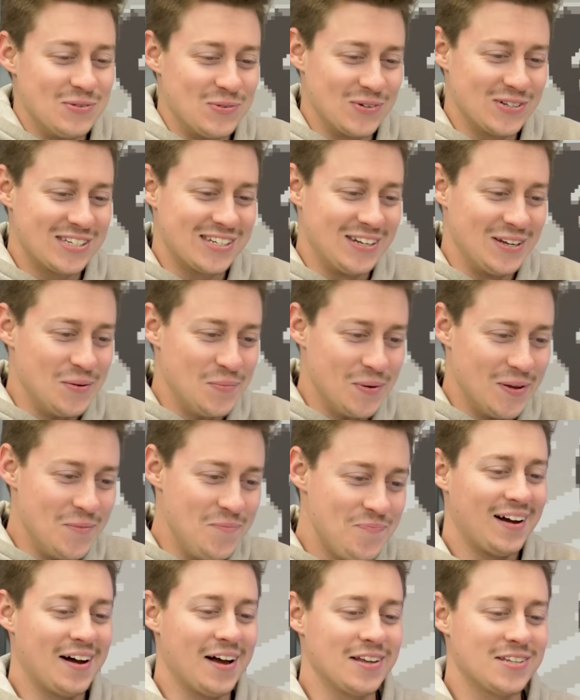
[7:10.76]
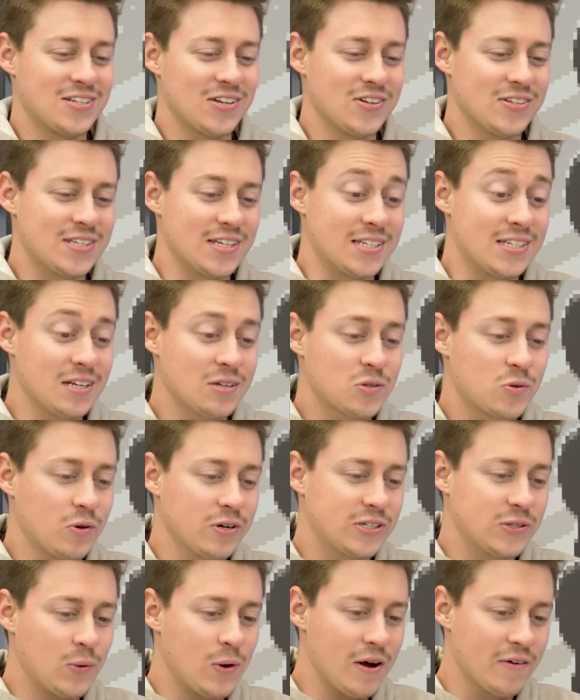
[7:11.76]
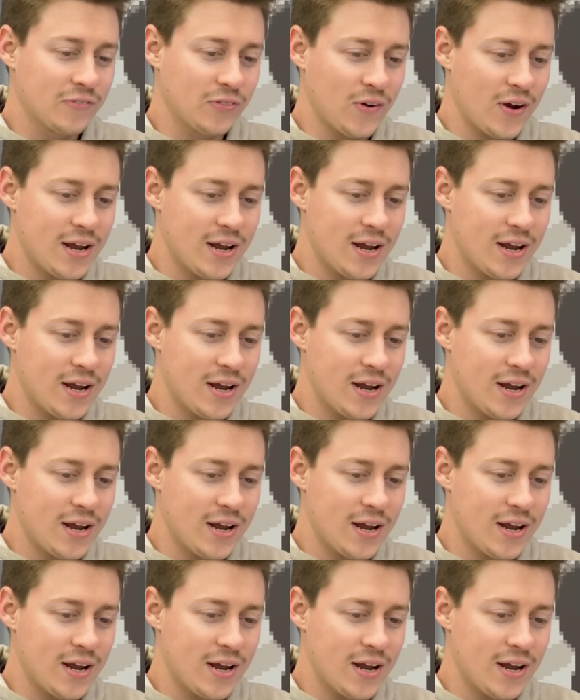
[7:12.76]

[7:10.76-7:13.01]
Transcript: yes. We're stupid. Uh, so it's the six core twelve